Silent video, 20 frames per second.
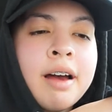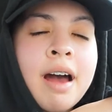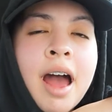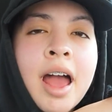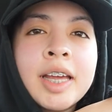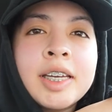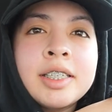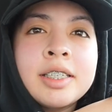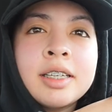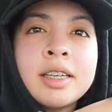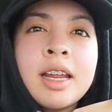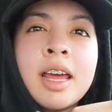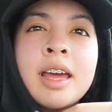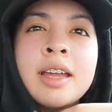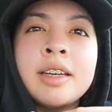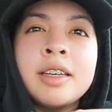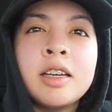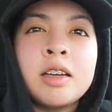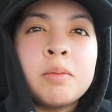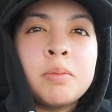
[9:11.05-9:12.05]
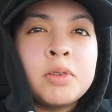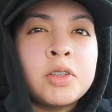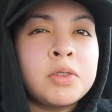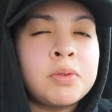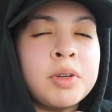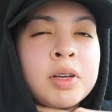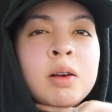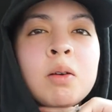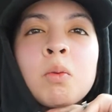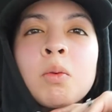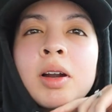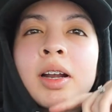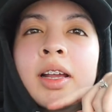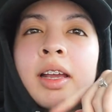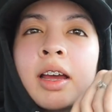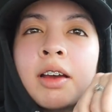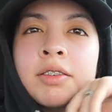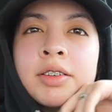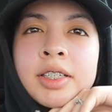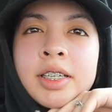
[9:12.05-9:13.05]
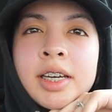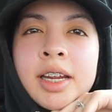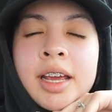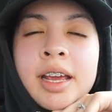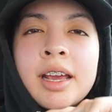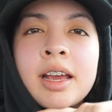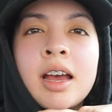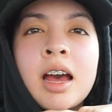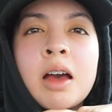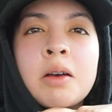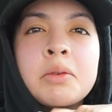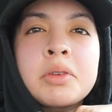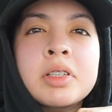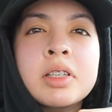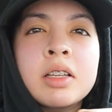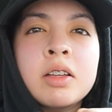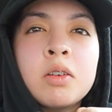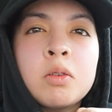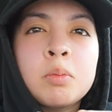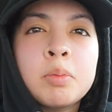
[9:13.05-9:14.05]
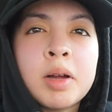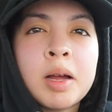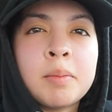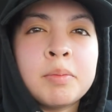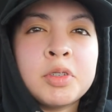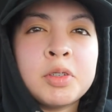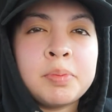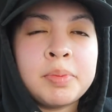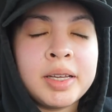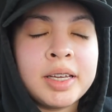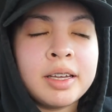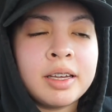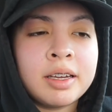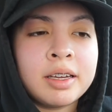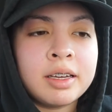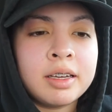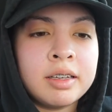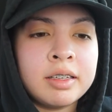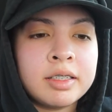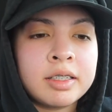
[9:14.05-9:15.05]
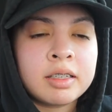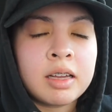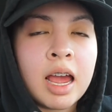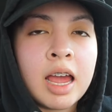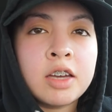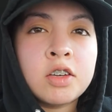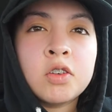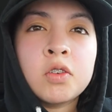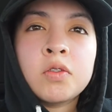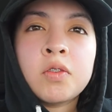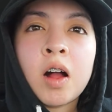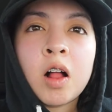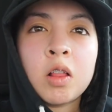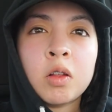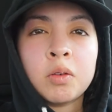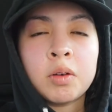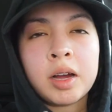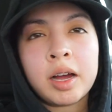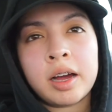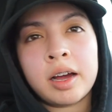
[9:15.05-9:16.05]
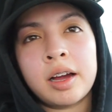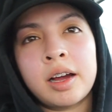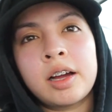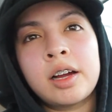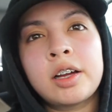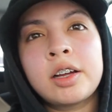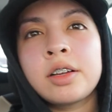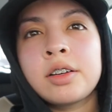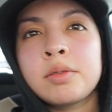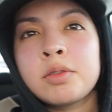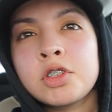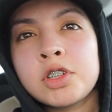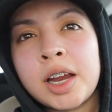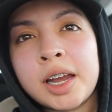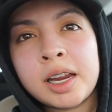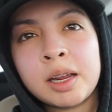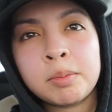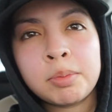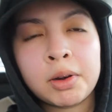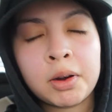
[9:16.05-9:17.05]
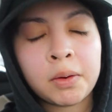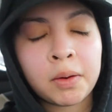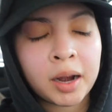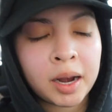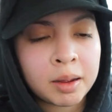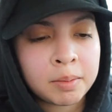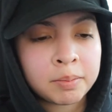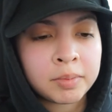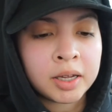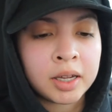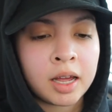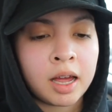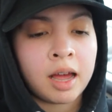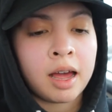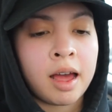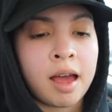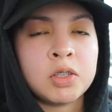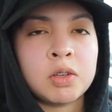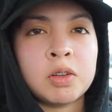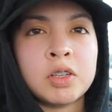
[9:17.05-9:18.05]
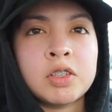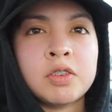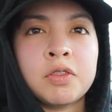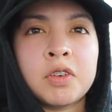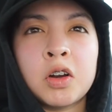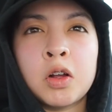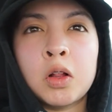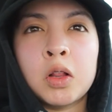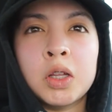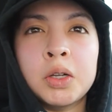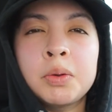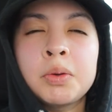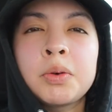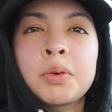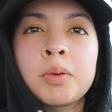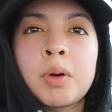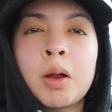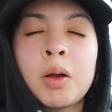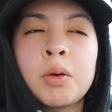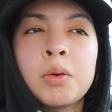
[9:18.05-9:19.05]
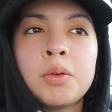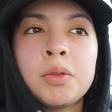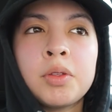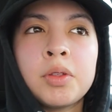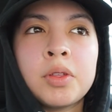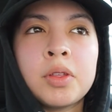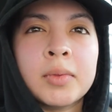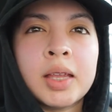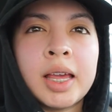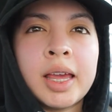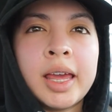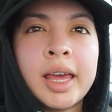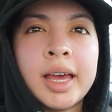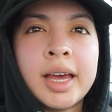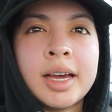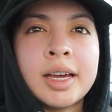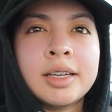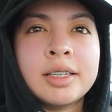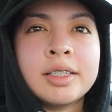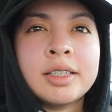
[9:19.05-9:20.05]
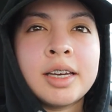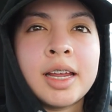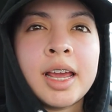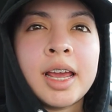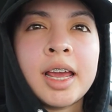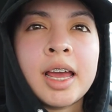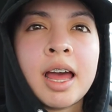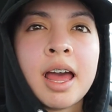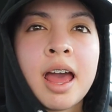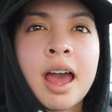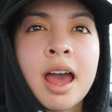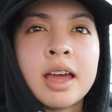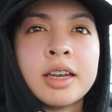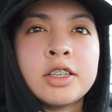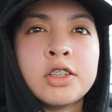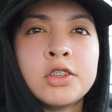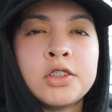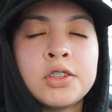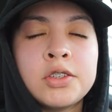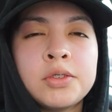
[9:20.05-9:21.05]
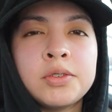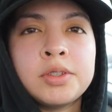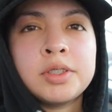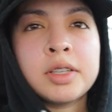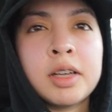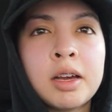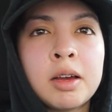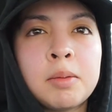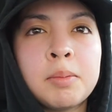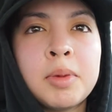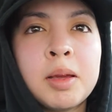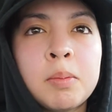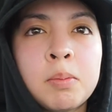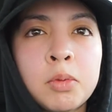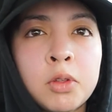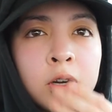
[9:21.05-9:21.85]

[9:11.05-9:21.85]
I did end up doing a workout today. I was a little bummed because I do follow a training program, so it's for glute growth. And today I had to do some hip